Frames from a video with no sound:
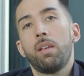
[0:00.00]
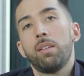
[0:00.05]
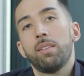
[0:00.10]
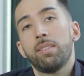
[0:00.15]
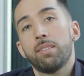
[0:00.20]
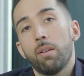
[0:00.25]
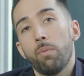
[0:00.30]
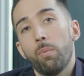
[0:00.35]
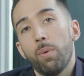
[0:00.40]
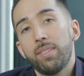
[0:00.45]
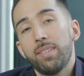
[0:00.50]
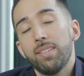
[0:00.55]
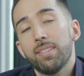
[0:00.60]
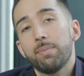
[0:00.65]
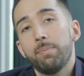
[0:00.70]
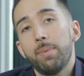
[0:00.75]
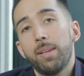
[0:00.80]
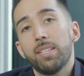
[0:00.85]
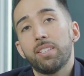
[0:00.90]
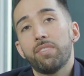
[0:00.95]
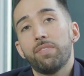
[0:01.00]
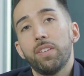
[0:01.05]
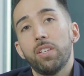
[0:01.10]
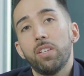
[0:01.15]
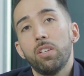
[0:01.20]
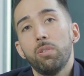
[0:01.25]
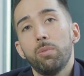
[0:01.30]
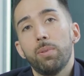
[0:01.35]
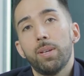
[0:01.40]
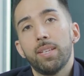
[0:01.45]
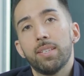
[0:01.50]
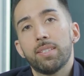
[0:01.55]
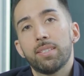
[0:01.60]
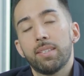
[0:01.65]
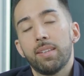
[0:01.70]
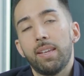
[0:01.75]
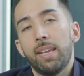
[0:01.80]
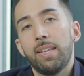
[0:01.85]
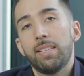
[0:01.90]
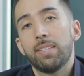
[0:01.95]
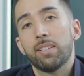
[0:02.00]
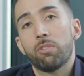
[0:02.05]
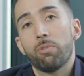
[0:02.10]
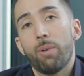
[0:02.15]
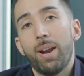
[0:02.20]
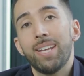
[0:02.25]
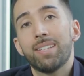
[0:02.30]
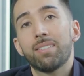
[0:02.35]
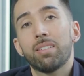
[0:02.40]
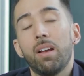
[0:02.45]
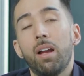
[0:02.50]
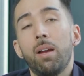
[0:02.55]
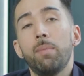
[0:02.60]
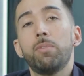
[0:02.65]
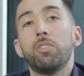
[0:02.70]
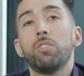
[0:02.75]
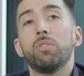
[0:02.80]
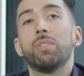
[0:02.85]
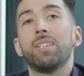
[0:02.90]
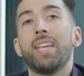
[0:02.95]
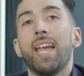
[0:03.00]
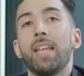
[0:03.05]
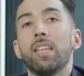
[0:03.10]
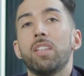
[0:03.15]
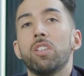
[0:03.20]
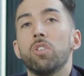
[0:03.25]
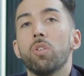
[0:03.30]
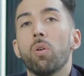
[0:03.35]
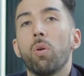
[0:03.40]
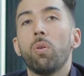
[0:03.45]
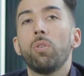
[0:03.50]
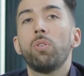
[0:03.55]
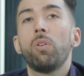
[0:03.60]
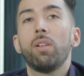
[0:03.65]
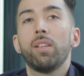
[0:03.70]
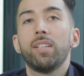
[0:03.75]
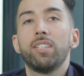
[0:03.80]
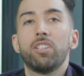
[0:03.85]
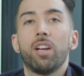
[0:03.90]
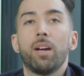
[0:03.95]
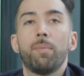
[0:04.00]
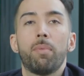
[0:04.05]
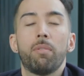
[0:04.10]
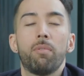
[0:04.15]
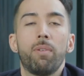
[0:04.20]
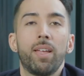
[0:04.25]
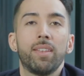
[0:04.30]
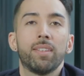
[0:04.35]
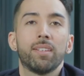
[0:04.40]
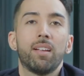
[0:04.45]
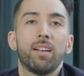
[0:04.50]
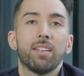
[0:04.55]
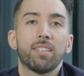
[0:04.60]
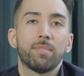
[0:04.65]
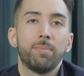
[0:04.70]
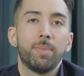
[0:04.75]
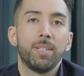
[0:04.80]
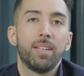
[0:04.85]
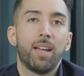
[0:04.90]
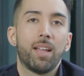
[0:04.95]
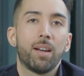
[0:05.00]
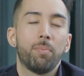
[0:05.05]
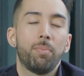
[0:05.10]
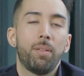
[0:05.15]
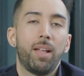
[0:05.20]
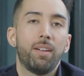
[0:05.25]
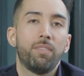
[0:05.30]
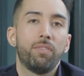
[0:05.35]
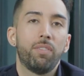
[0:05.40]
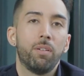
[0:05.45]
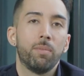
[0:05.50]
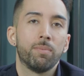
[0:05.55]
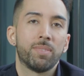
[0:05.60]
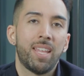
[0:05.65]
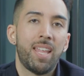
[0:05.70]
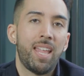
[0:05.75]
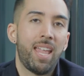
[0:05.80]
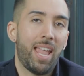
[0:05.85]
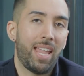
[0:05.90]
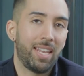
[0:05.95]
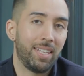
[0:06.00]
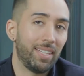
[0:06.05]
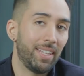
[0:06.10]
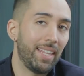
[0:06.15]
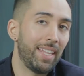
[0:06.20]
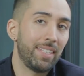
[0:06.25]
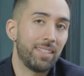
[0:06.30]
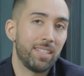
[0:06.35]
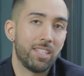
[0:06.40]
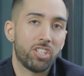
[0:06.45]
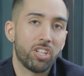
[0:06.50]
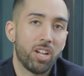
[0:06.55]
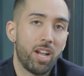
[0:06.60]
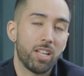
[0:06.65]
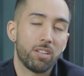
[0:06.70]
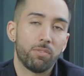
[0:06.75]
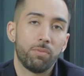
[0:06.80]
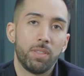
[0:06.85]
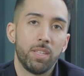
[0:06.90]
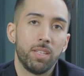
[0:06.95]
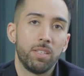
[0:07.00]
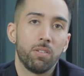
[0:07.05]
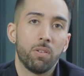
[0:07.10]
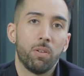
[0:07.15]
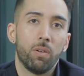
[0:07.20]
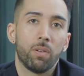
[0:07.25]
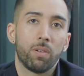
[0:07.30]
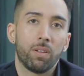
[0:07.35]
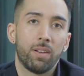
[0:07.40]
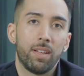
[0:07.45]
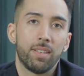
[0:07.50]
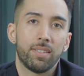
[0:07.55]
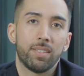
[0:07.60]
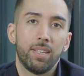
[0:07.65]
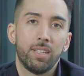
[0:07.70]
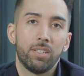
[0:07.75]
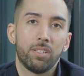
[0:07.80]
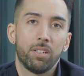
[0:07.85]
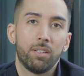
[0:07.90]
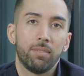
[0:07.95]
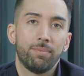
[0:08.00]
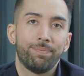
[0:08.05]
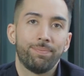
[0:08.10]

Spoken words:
So what this means for you is, it's a great time to get your knowledge up around the customer data platforms and lead the charge within your organization.